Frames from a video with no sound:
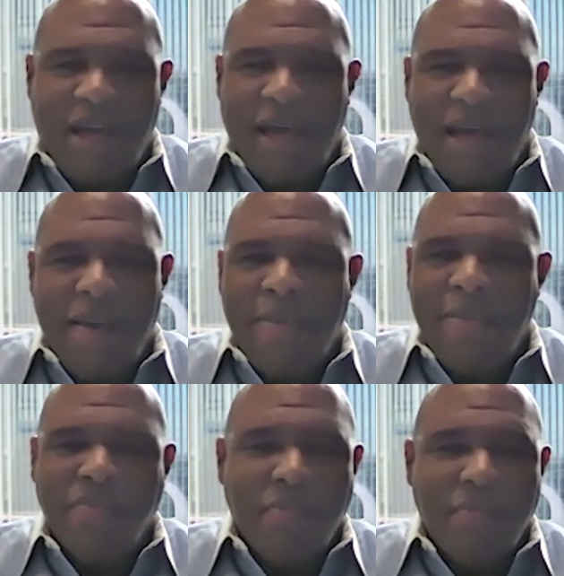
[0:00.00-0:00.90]

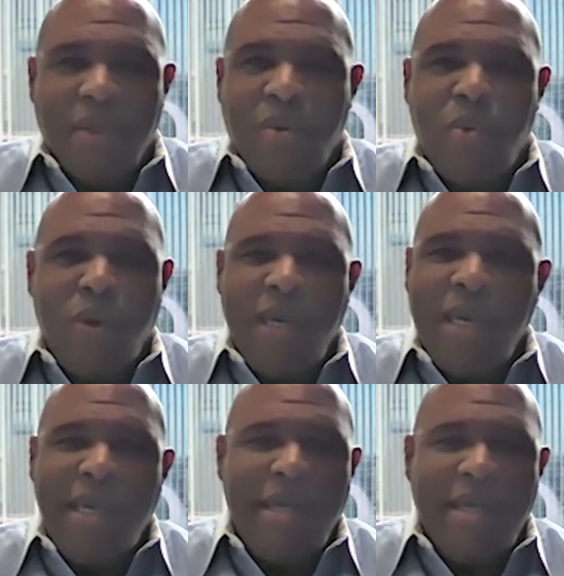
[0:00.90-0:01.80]
Um,
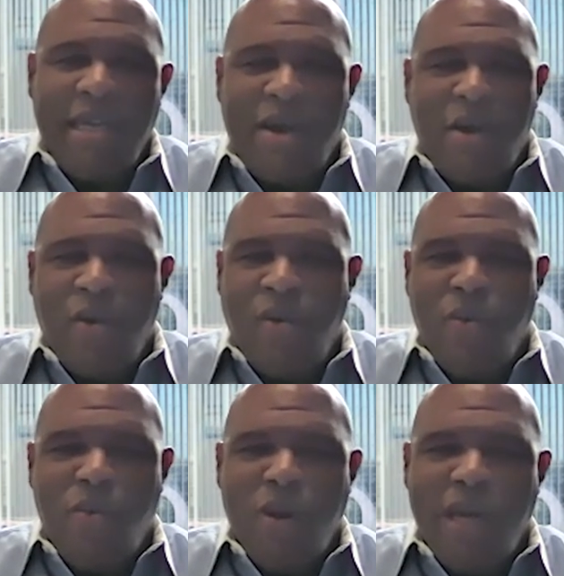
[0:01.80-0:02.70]
we you know
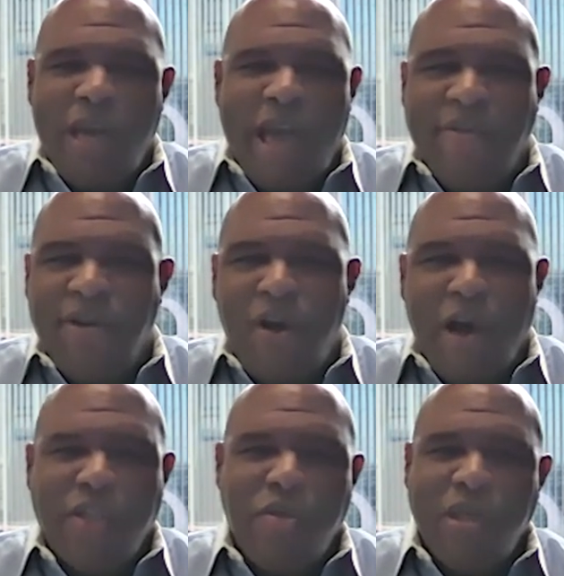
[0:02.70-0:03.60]
we have
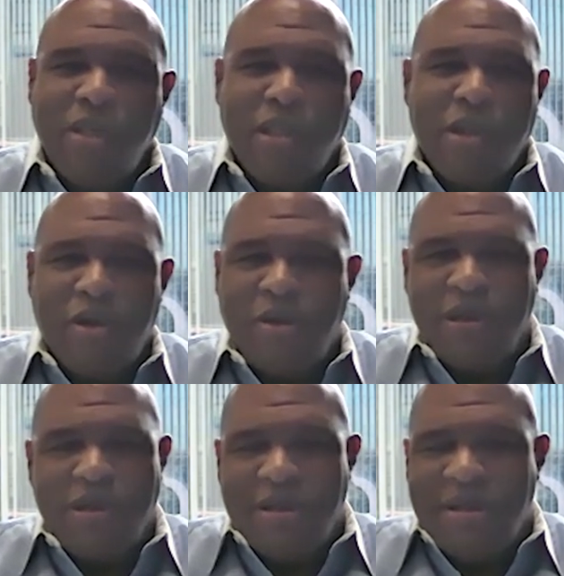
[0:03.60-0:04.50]
gone to these
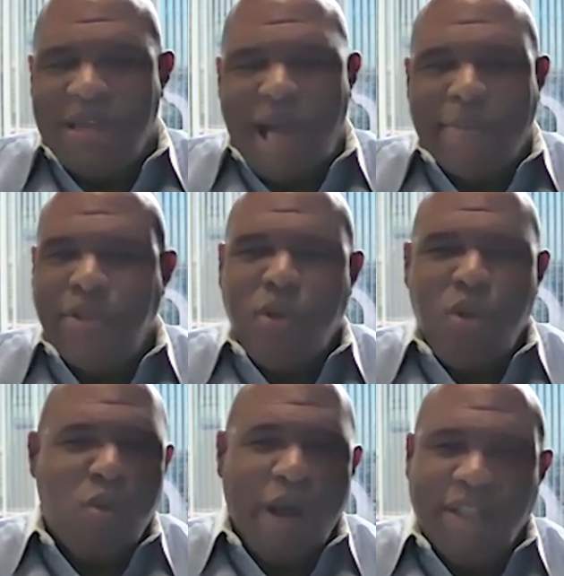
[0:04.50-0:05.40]
little
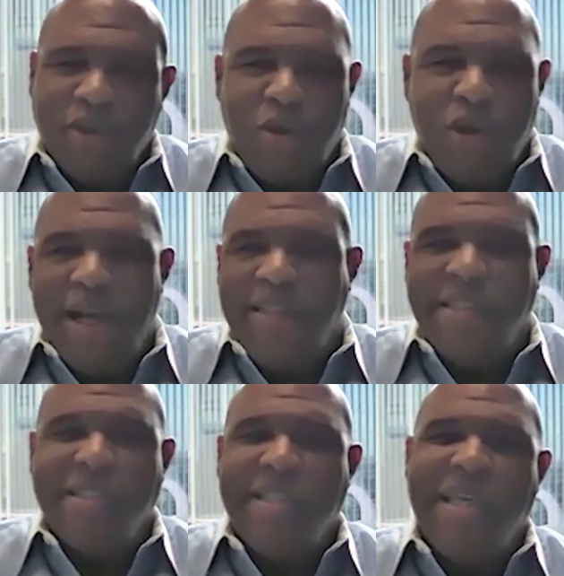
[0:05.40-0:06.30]
obscure
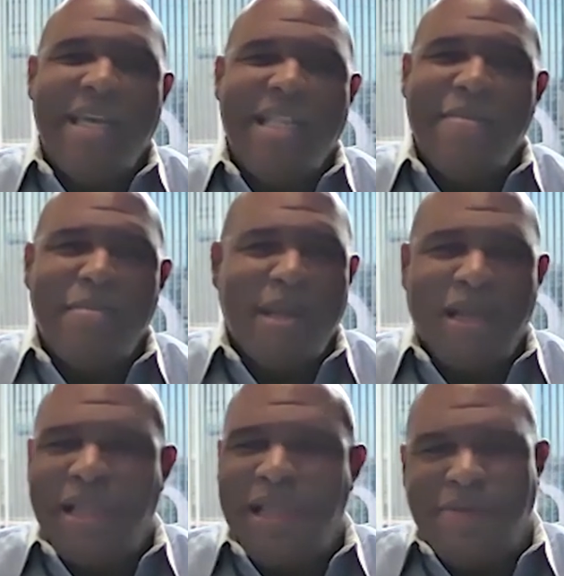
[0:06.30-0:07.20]
restaurants in the
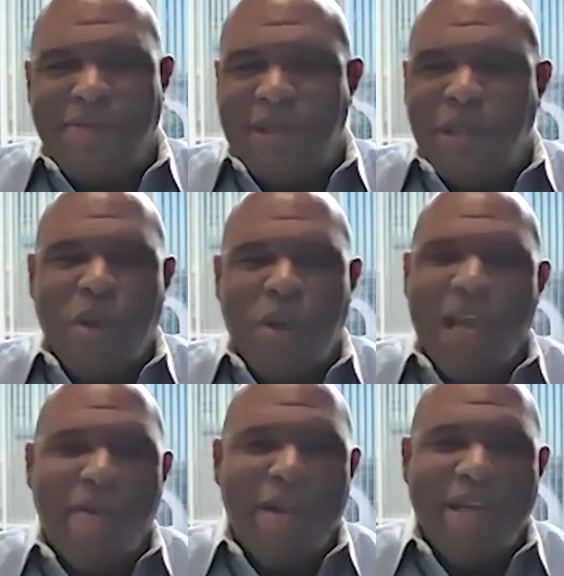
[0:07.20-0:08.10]
middle of little
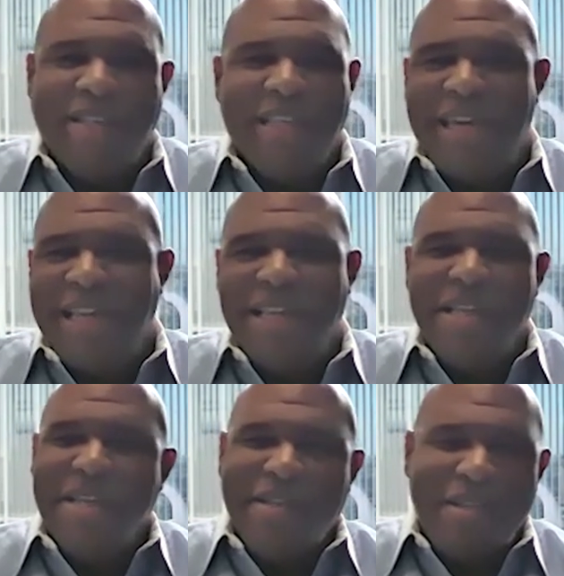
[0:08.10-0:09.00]
areas to get
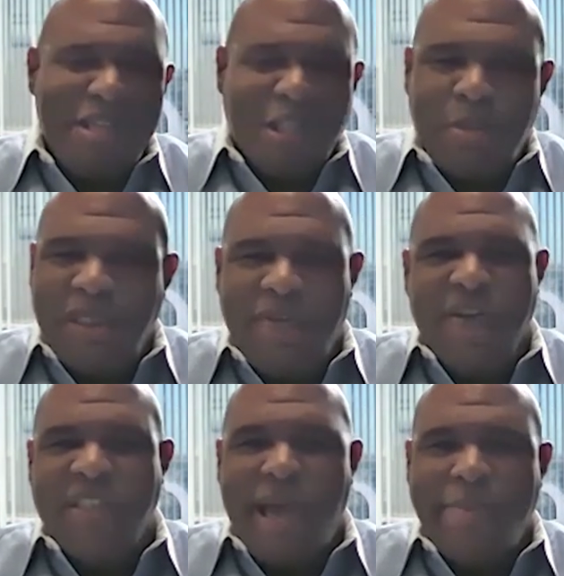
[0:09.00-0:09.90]

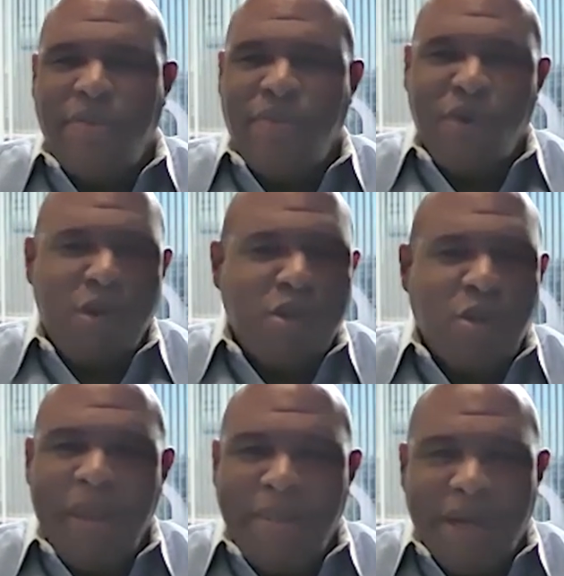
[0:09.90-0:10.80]
specific types of food
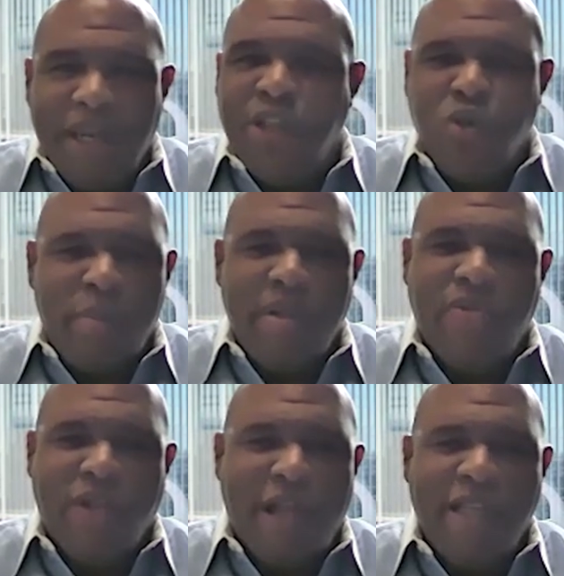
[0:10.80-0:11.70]
so people can enjoy them on
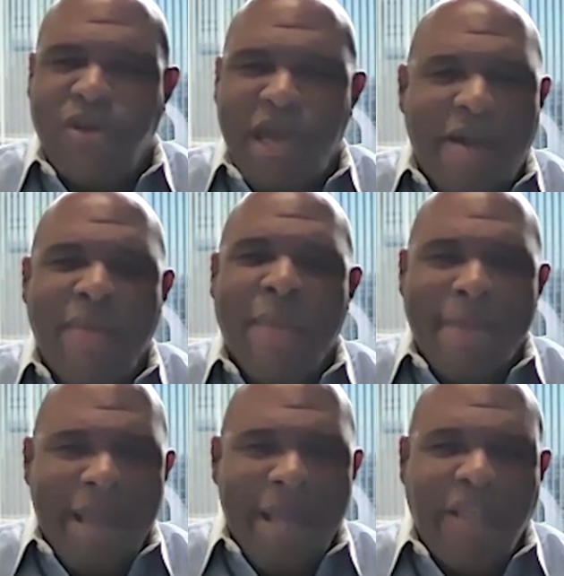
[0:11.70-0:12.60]
flight. So yeah,
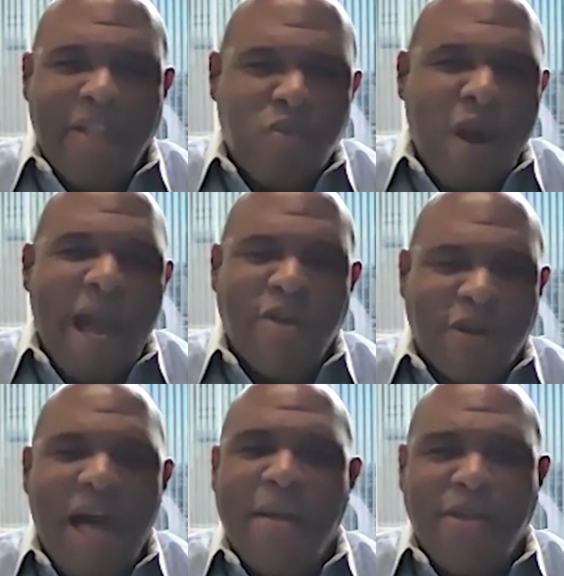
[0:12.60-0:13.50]
it's it's rather
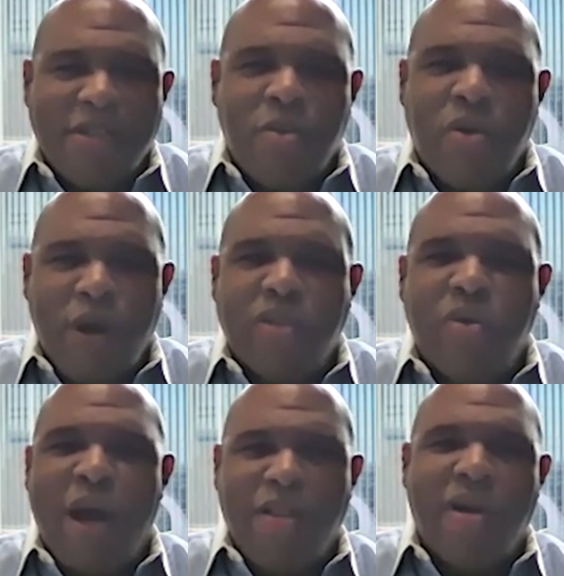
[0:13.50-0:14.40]
common. Those requests
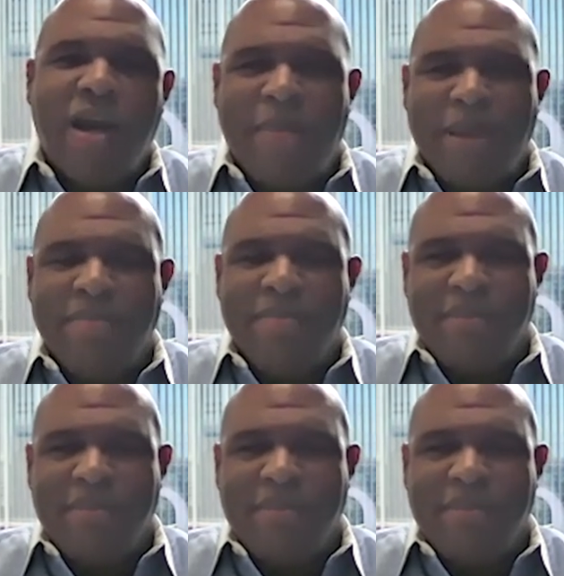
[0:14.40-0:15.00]
are rather common.